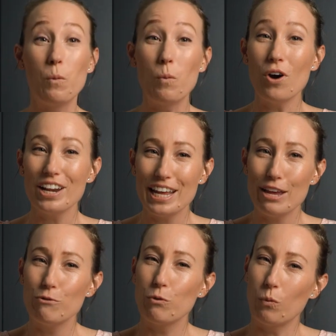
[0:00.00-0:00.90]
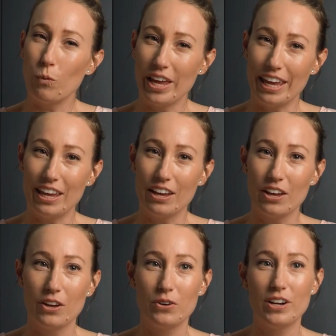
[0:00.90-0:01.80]
What if we
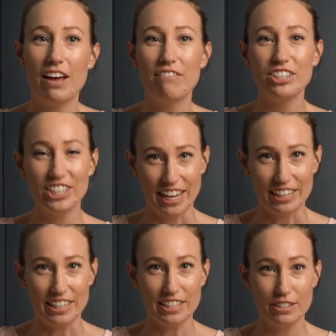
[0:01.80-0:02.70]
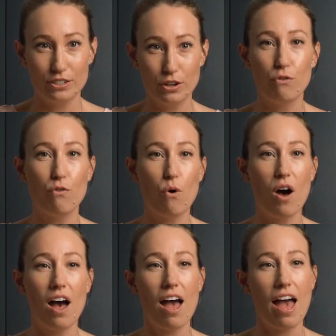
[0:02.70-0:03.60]
could have a checklist
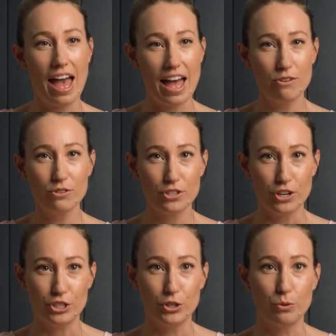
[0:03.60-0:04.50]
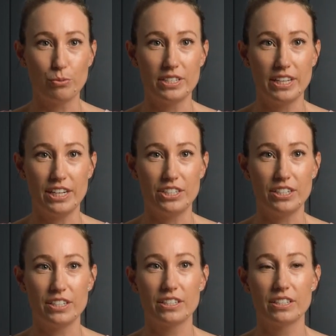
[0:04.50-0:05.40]
for our surgical procedures?